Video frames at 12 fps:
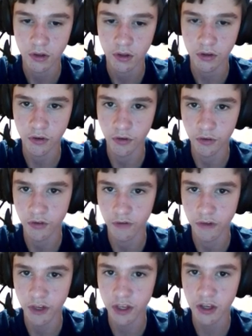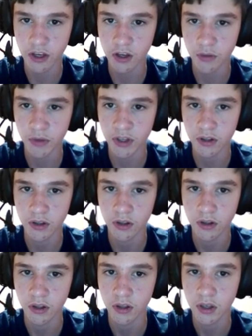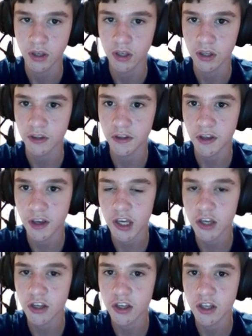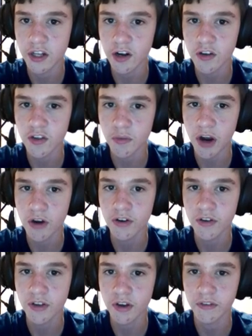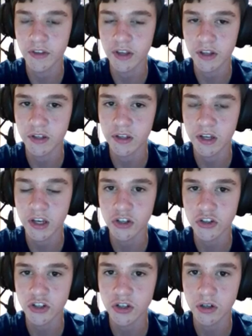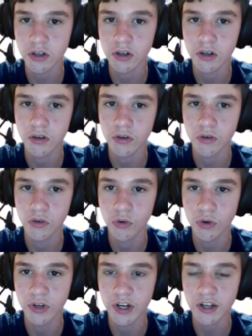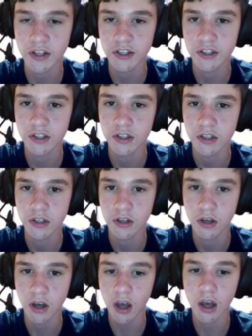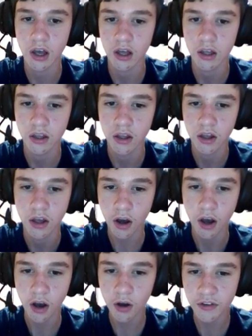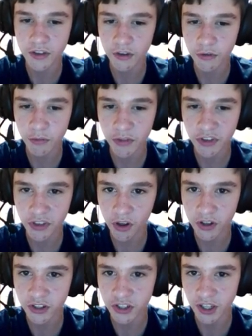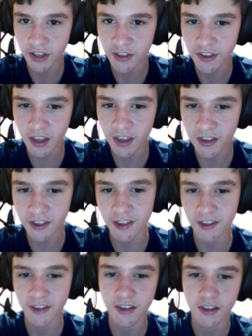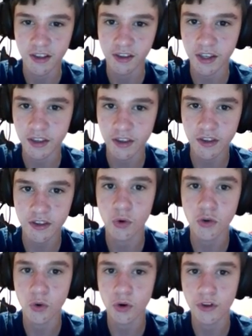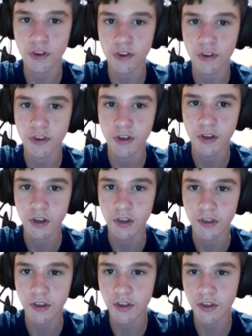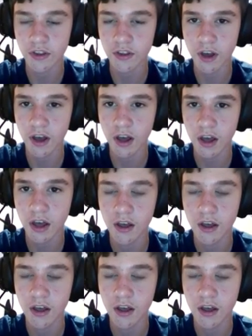There's the Viking helmet. That inherits the powers of the ancient Nordics. Ah! Oh, it's different mythology. That's nice. Like, this is Norse. This is, uh...